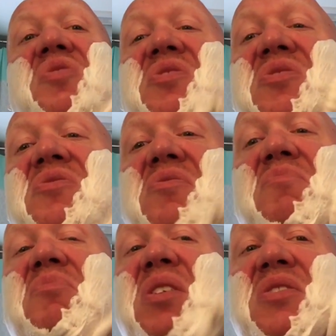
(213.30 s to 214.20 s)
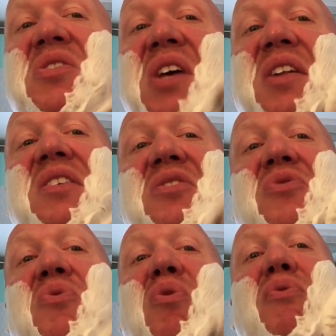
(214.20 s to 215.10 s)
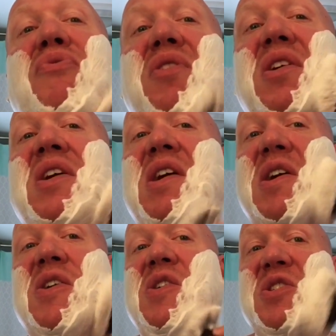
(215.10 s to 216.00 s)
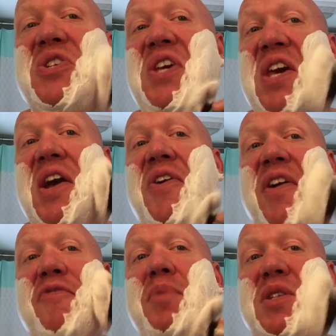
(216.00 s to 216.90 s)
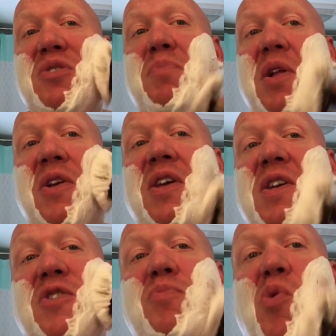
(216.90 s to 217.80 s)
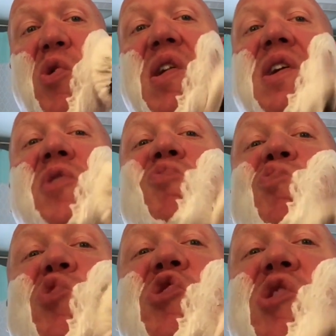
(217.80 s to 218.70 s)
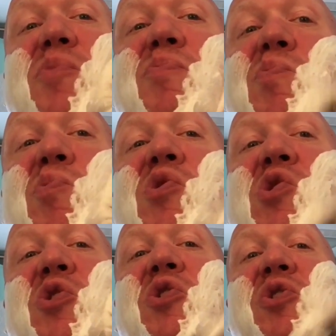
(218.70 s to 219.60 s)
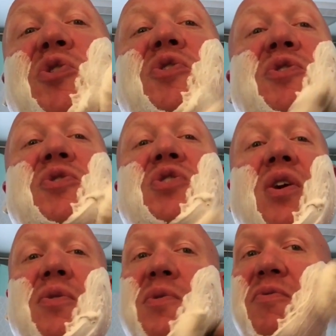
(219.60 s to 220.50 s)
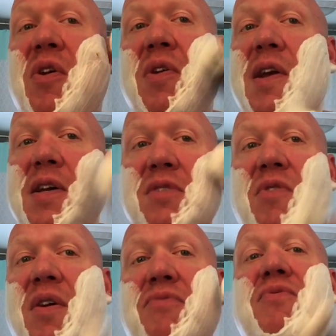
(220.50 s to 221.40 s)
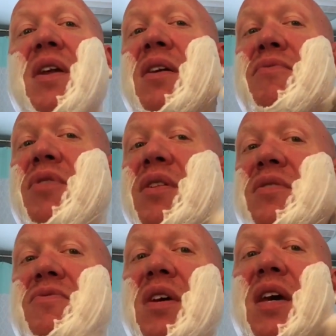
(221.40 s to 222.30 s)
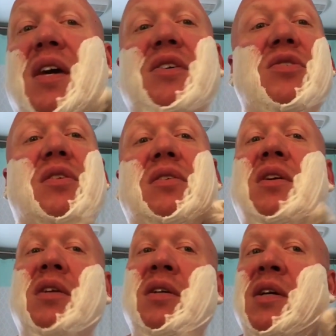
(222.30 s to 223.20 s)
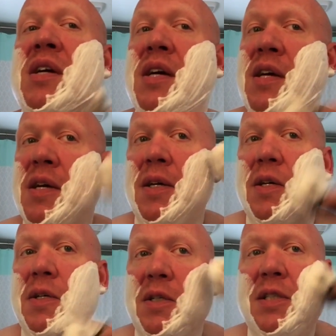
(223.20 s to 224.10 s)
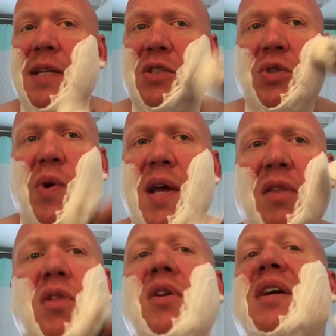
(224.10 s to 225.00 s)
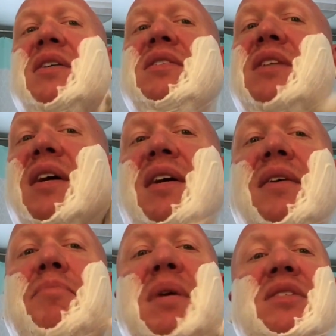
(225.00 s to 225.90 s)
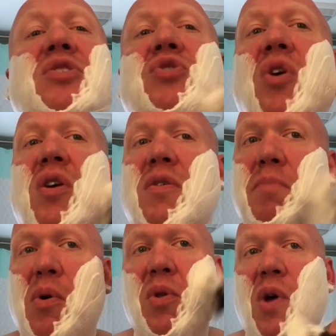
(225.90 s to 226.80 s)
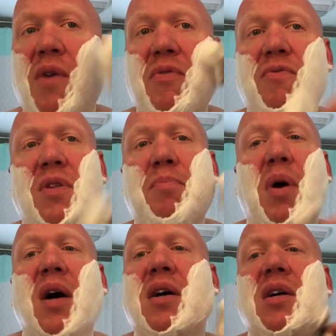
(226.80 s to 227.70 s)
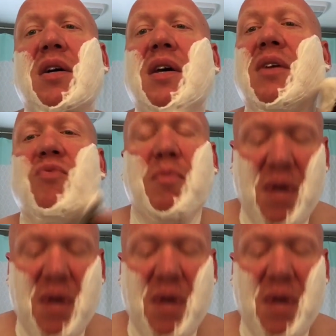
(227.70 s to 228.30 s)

this this scent is cool for the uh, sea air I've been smelling each morning. Um, so very nice, very fitting for this vacation. Scent strength is uh, mid-strong, both off of the puck, and